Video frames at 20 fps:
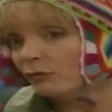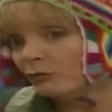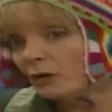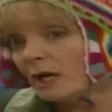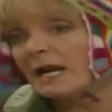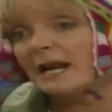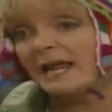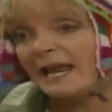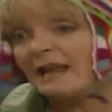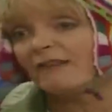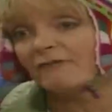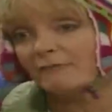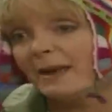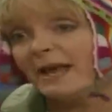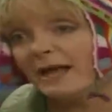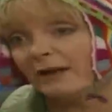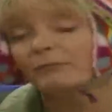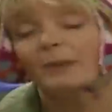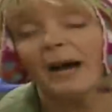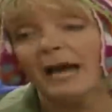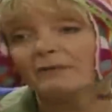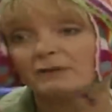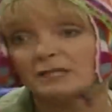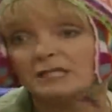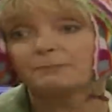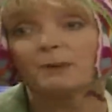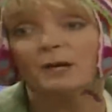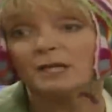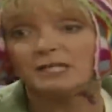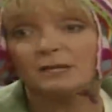relieve me of my
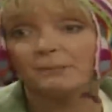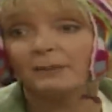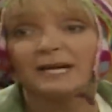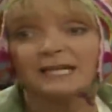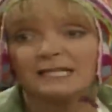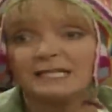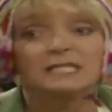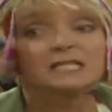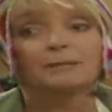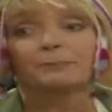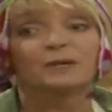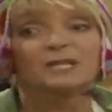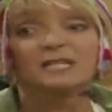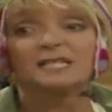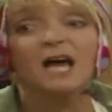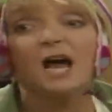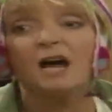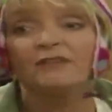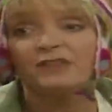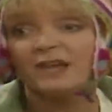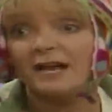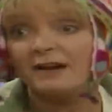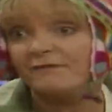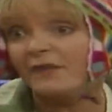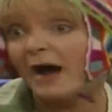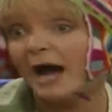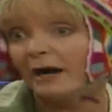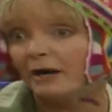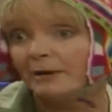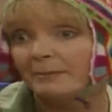responsibility to preserve the
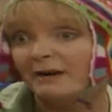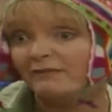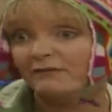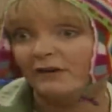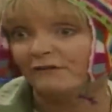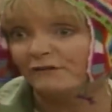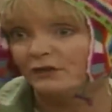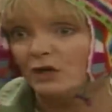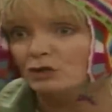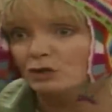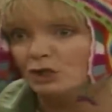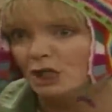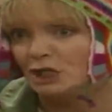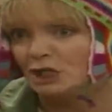environment for future